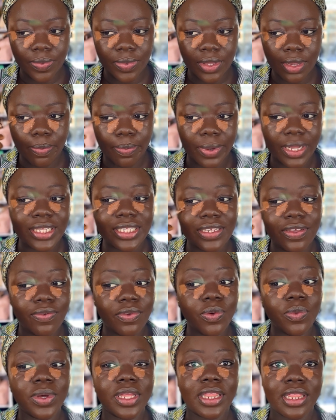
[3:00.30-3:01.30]
But even
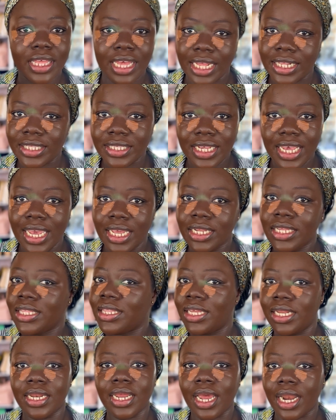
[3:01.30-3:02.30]
with that,
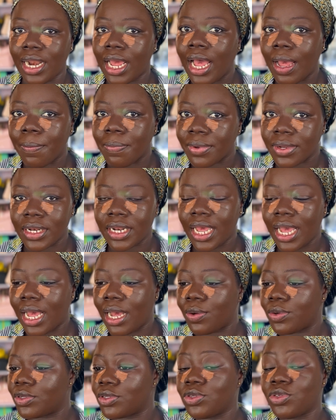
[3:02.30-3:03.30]
anything can happen. I
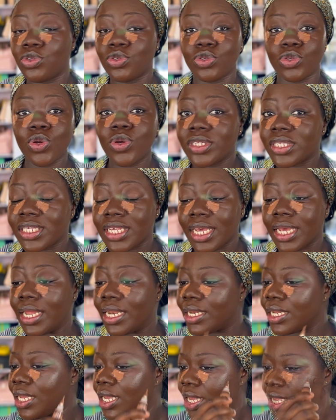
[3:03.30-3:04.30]
was so scared.
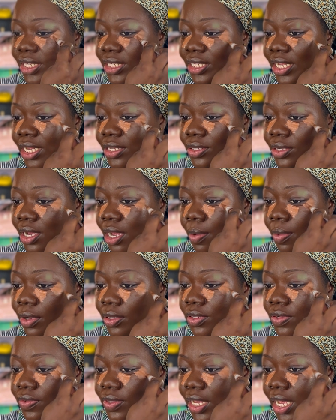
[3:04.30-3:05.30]
I just had to come out
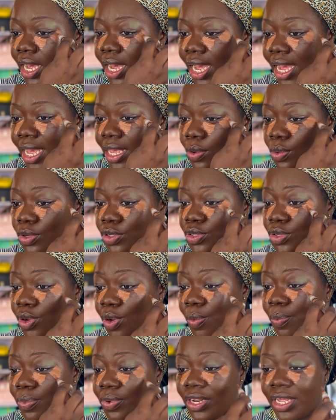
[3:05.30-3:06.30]
of the car. He was
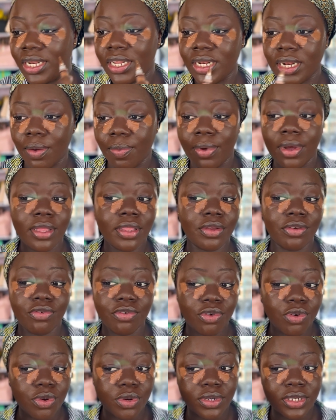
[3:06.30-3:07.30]
complaining about the
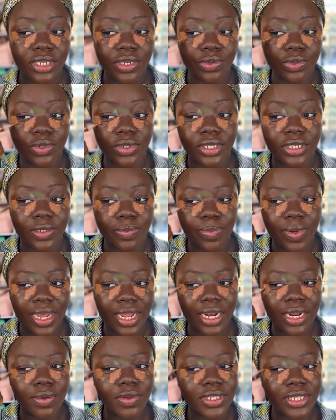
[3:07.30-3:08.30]
road is bad,
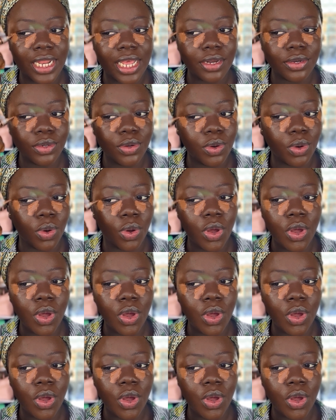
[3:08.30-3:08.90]
and I was like, no,